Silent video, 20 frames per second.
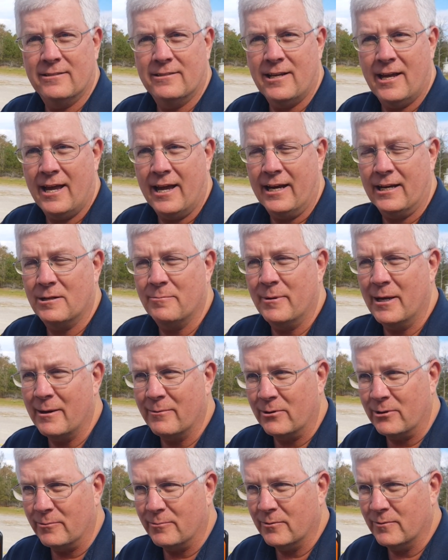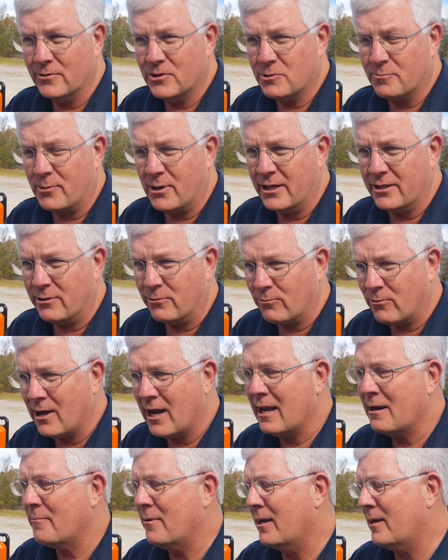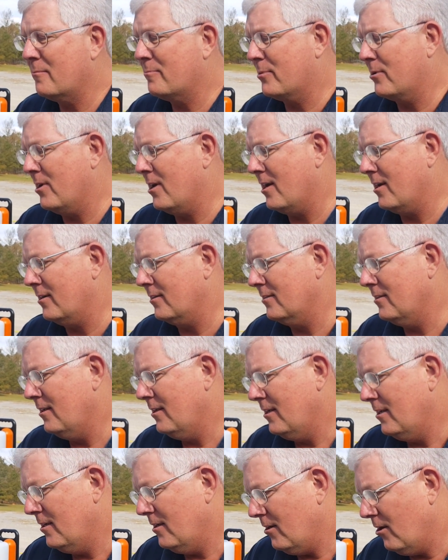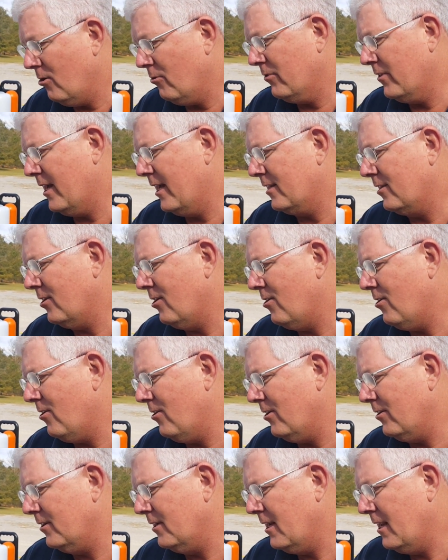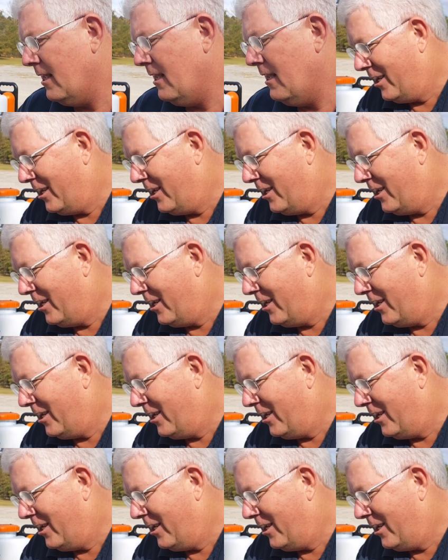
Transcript: tank to be able to spray the right amount of product on that lawn.